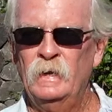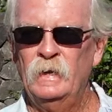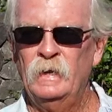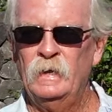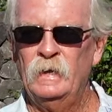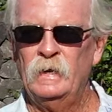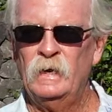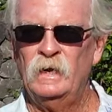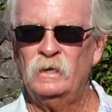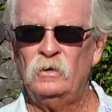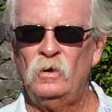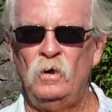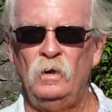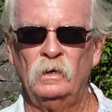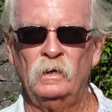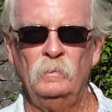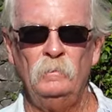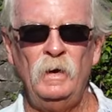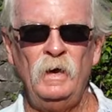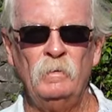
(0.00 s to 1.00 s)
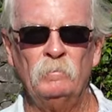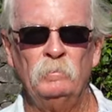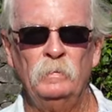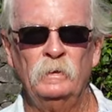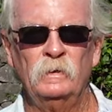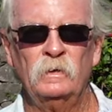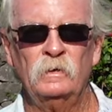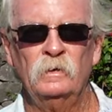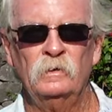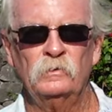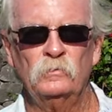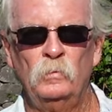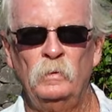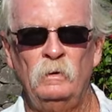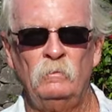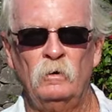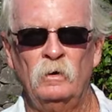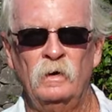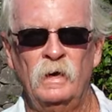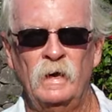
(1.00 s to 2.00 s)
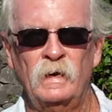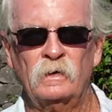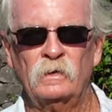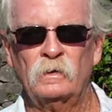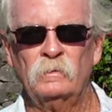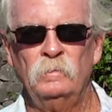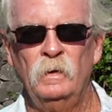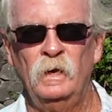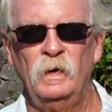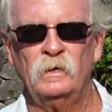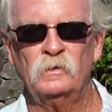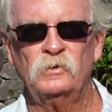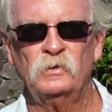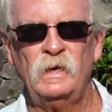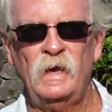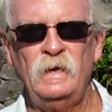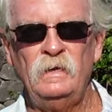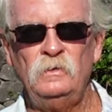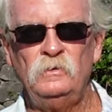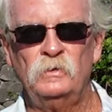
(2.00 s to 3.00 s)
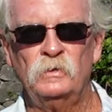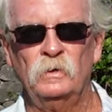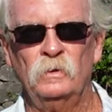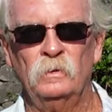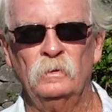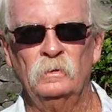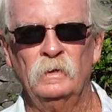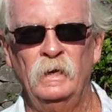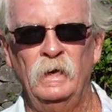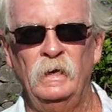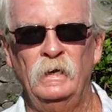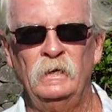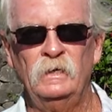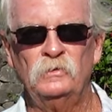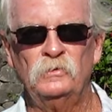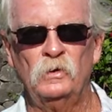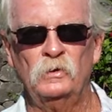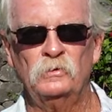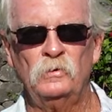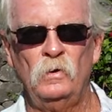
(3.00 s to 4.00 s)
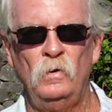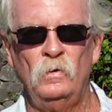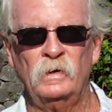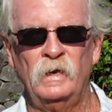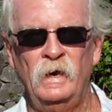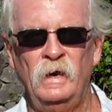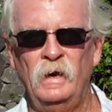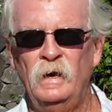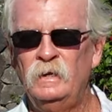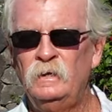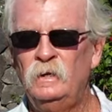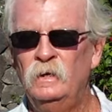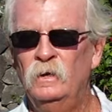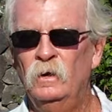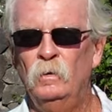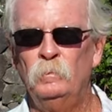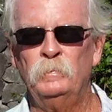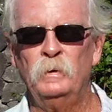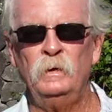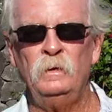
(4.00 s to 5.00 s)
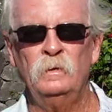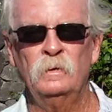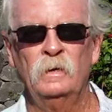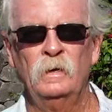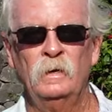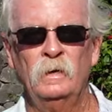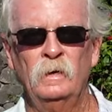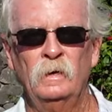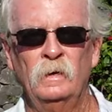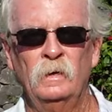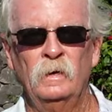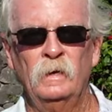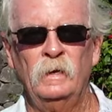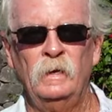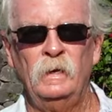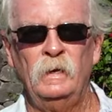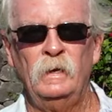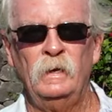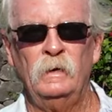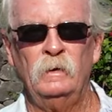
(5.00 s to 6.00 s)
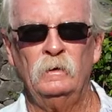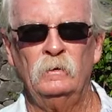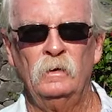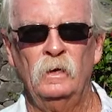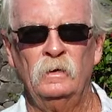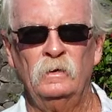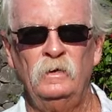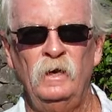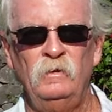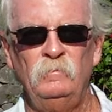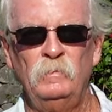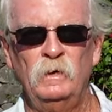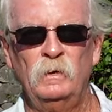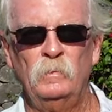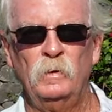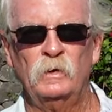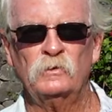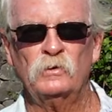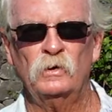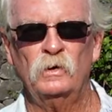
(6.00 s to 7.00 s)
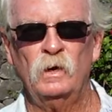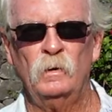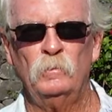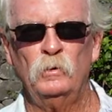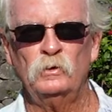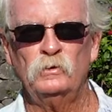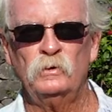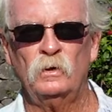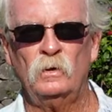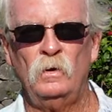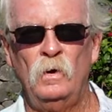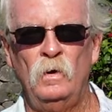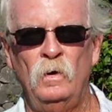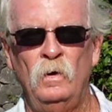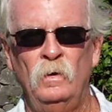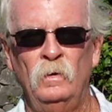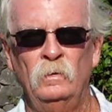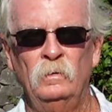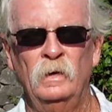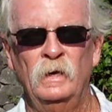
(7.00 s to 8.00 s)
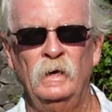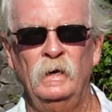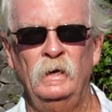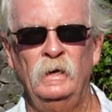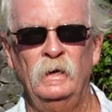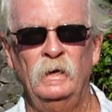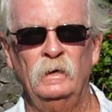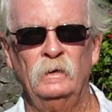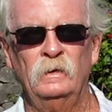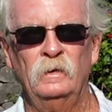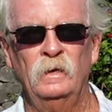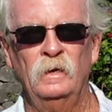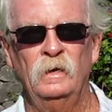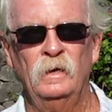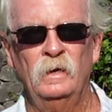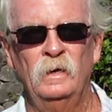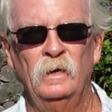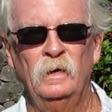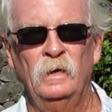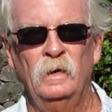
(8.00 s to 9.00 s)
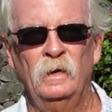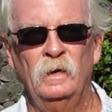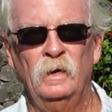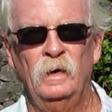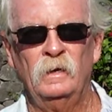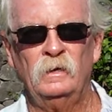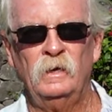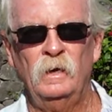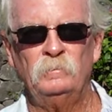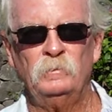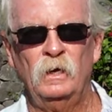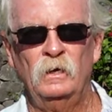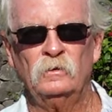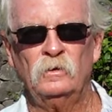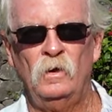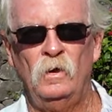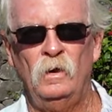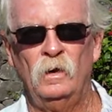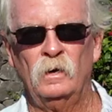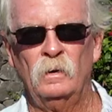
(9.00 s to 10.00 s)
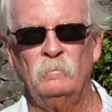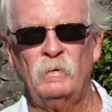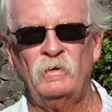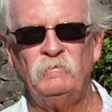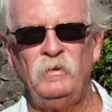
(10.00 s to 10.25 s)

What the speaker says: And I called him up because we were at a standstill. And he says, oh yeah, I can help you. And gave me a bunch of numbers to call. And I kept on calling him.